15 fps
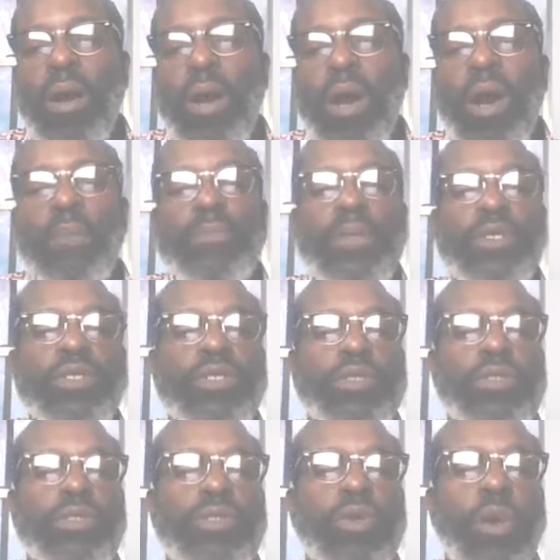up and
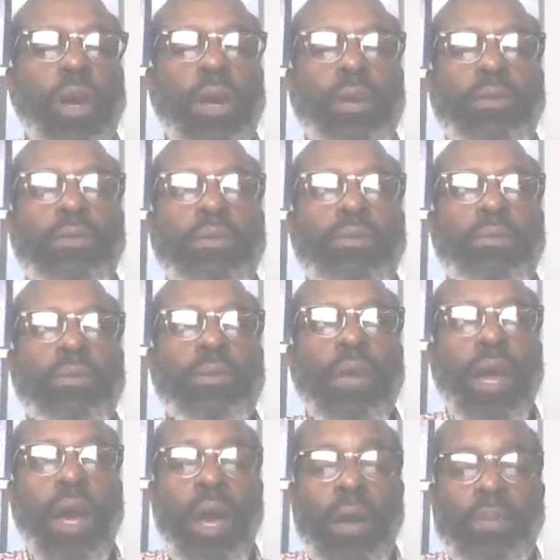just start
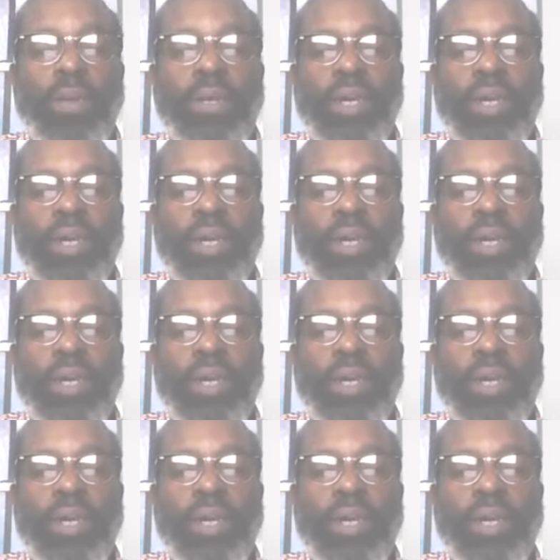humbling